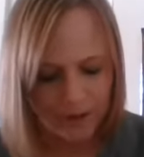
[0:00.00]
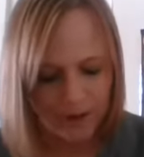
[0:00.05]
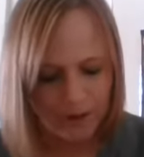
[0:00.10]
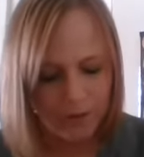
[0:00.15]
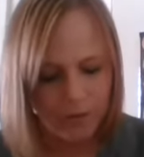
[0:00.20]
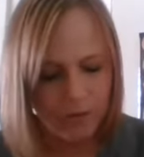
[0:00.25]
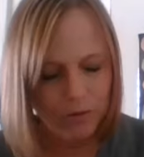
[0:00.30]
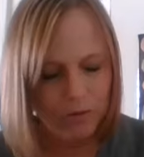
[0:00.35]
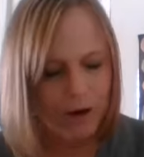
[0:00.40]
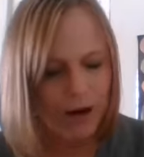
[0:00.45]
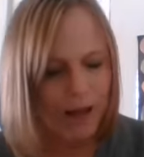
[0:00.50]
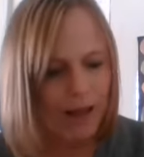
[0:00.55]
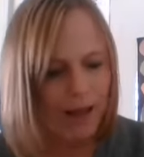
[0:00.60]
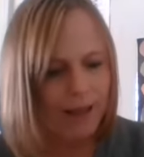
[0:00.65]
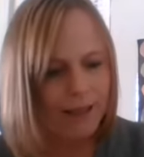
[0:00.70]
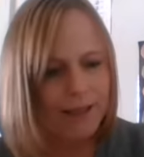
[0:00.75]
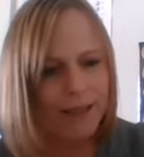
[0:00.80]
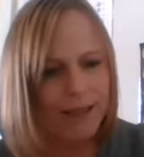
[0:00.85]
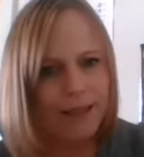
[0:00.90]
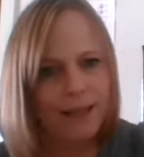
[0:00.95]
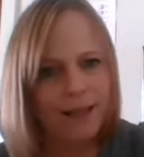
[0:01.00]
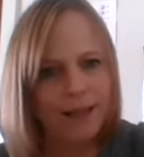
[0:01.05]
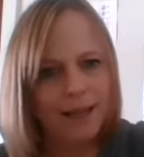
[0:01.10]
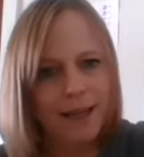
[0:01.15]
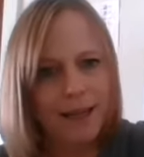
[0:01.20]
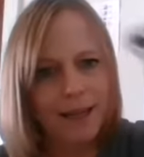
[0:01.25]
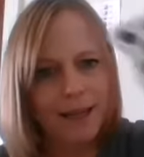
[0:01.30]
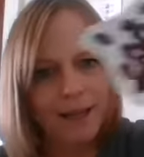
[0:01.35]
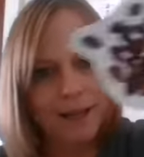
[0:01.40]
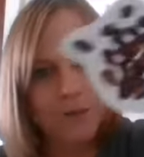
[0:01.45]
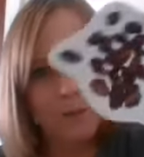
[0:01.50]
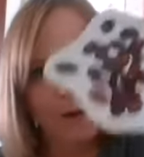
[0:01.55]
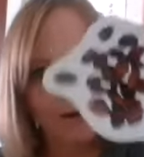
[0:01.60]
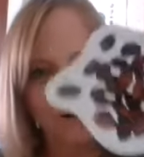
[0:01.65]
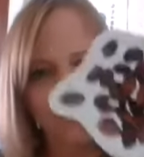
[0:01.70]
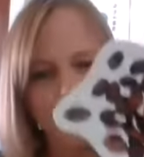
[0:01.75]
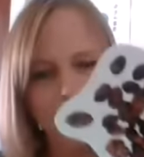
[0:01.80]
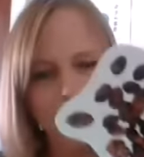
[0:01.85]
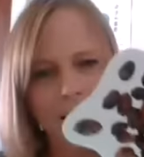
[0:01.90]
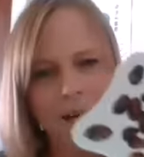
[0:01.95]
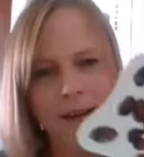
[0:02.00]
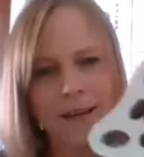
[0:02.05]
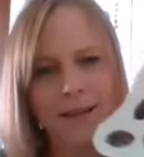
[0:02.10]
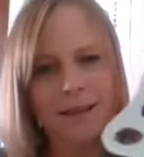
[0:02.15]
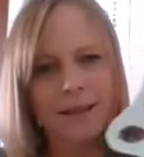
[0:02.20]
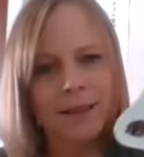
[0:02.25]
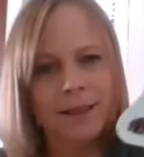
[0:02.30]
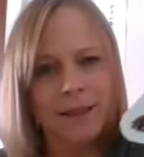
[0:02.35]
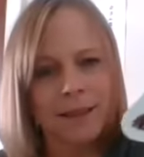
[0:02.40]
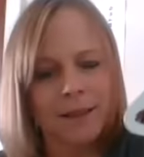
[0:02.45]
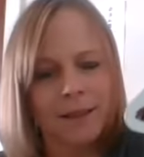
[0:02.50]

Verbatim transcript: Ooh, I like to eat these. What are these?